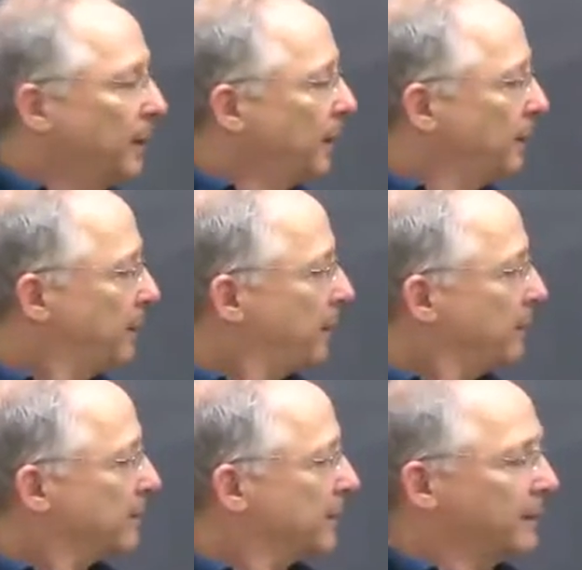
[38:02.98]
And here
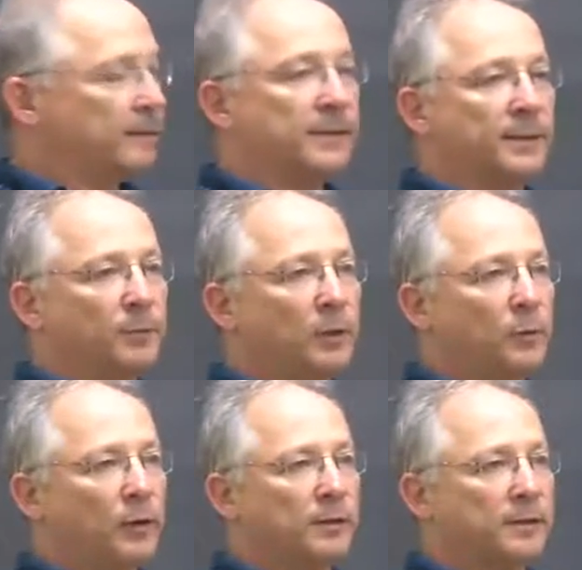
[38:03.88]
the second symbol
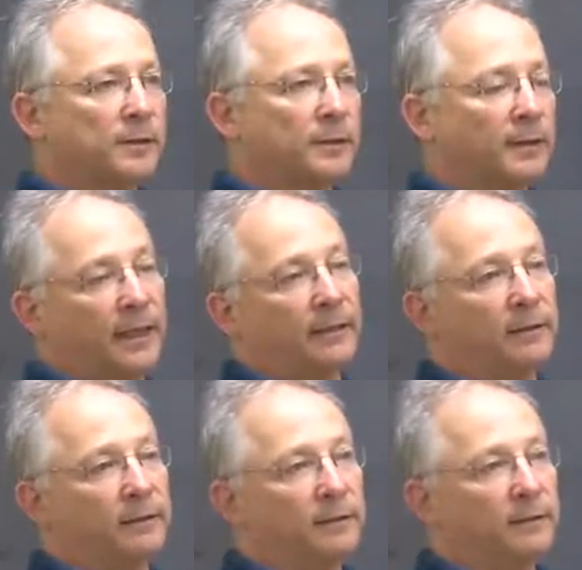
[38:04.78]
was neg.
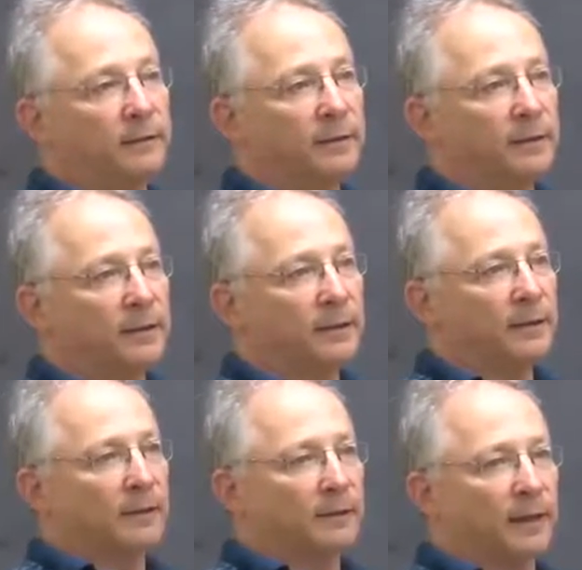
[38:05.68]

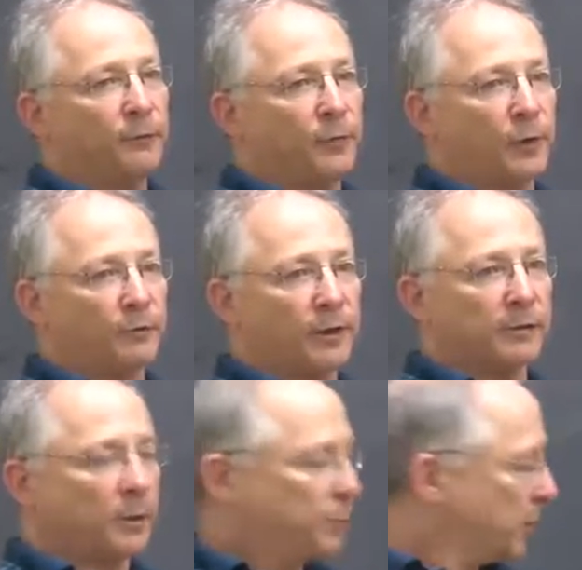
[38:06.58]
Therefore, if
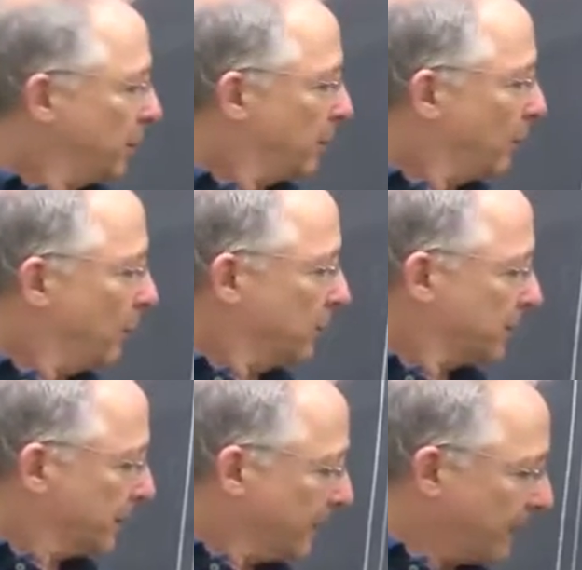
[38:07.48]
this option
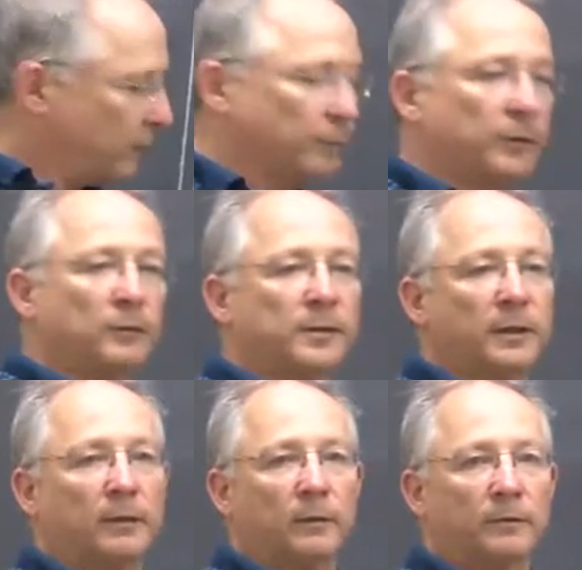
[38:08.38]
holds, none of those
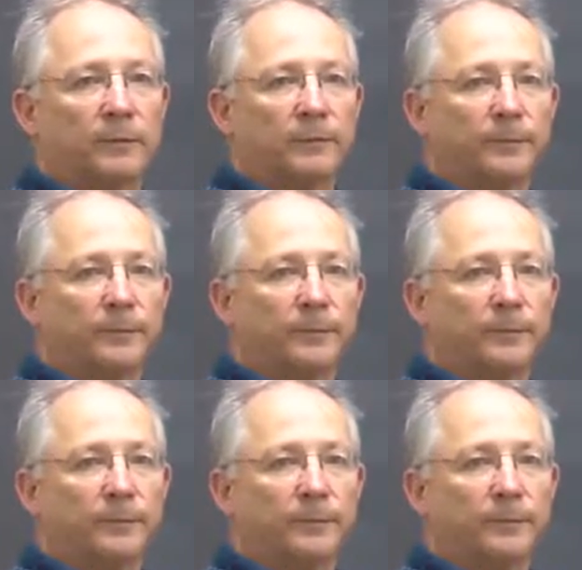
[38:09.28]
can hold.